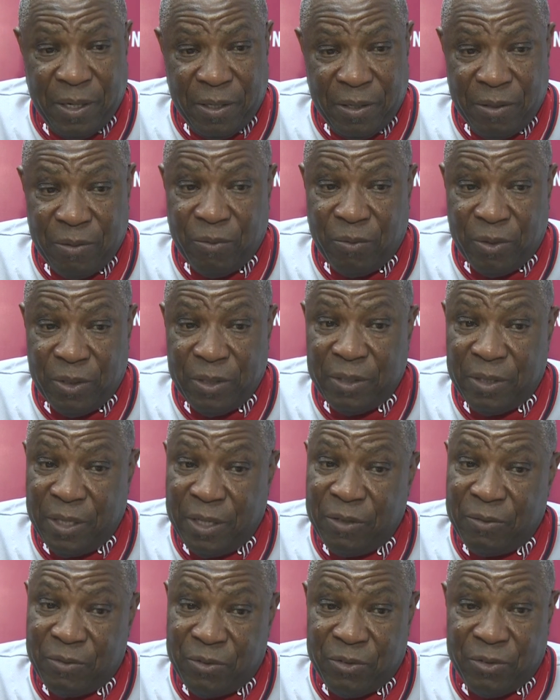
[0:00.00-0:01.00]
and one
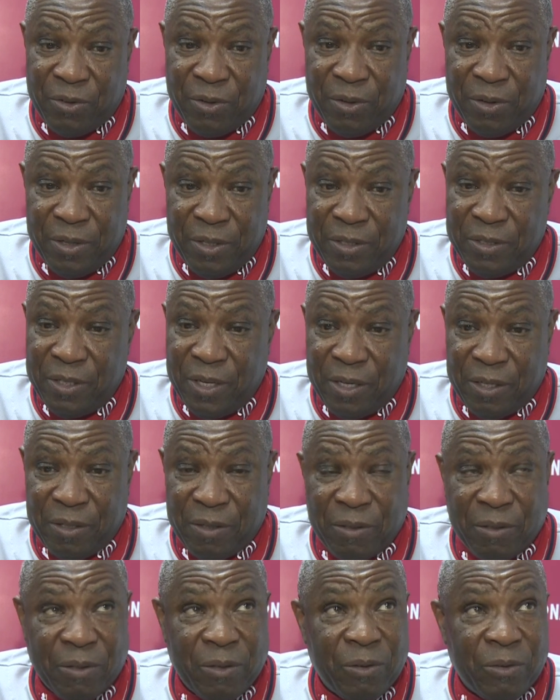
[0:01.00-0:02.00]
thing for sure, he's
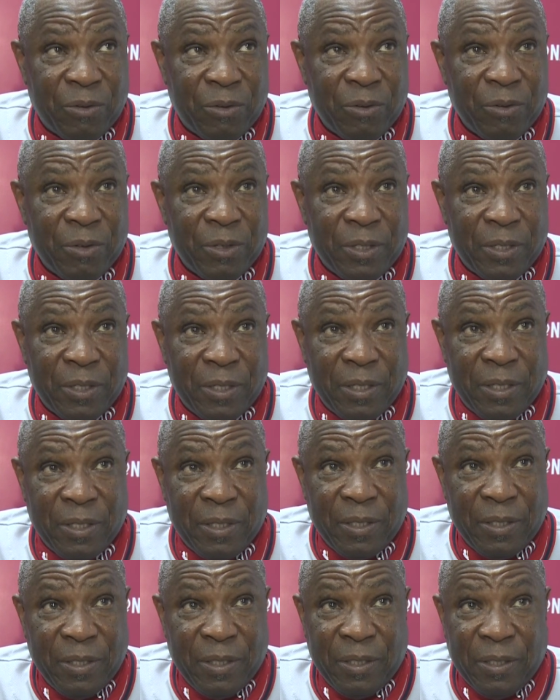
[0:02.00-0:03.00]
not going to go through it,
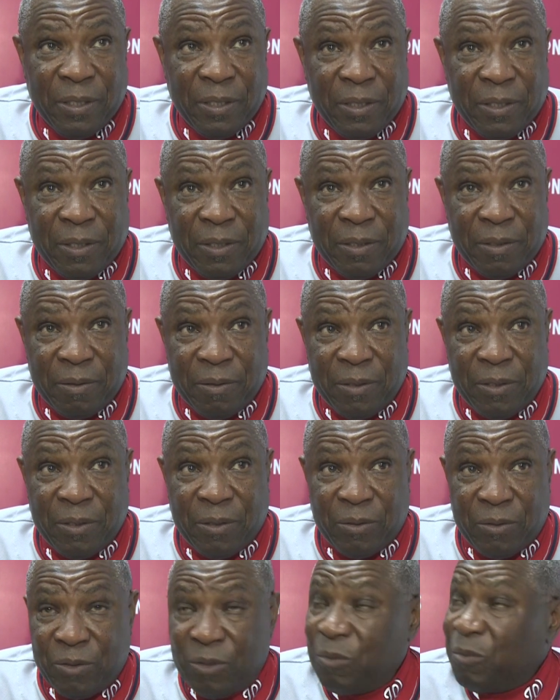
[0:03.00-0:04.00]
you
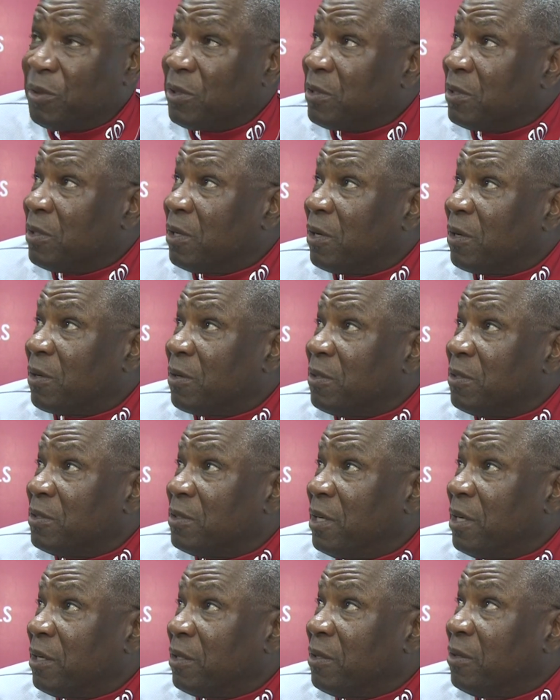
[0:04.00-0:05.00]
know, too much longer.
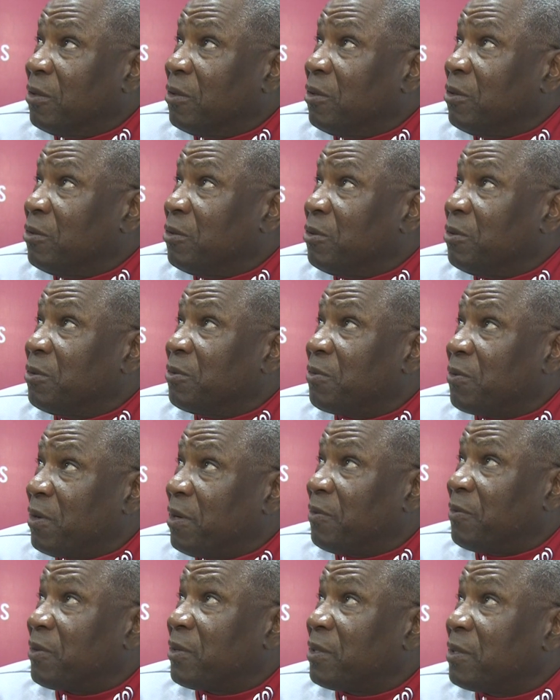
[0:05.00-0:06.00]
He's not going to go through it
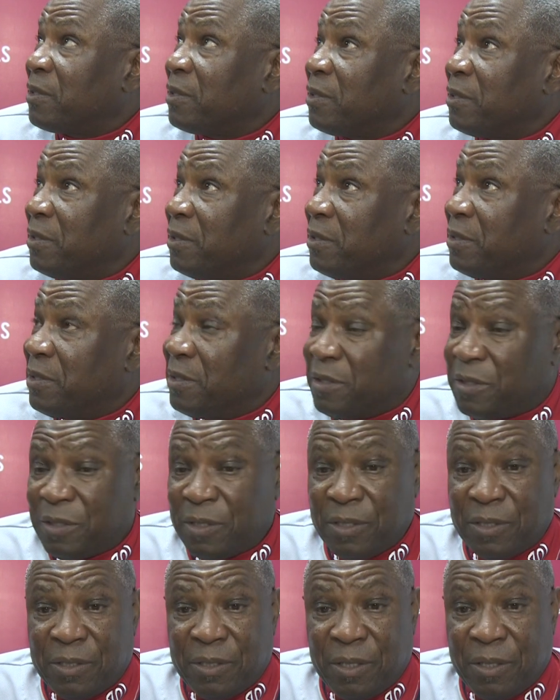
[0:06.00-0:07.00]
forever. It
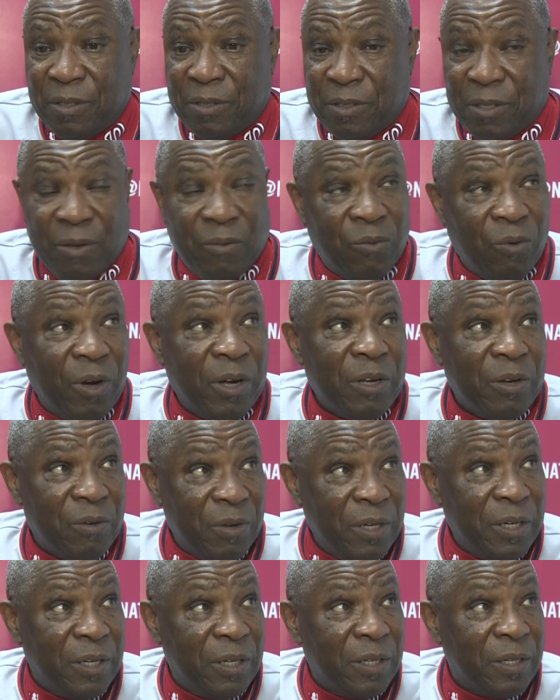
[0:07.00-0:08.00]
just, it's tough while
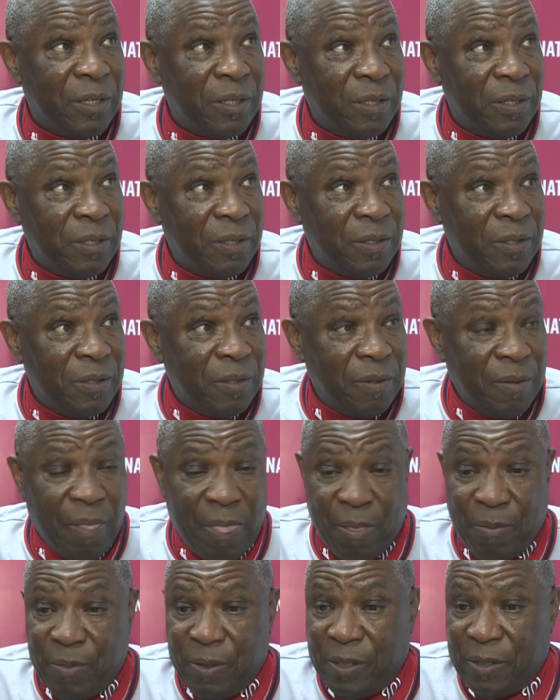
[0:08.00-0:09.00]
you're in it.
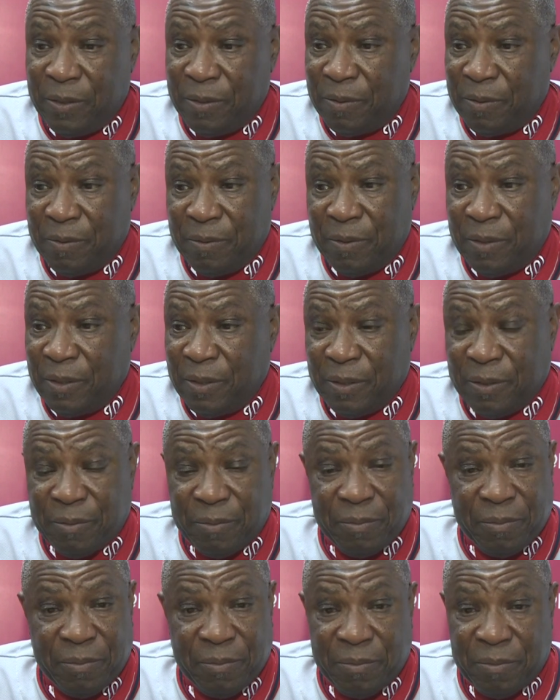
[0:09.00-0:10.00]
But,
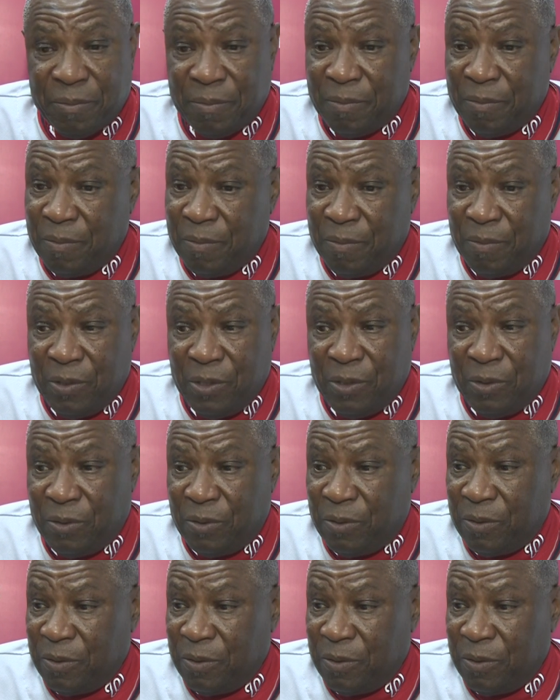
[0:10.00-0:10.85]
we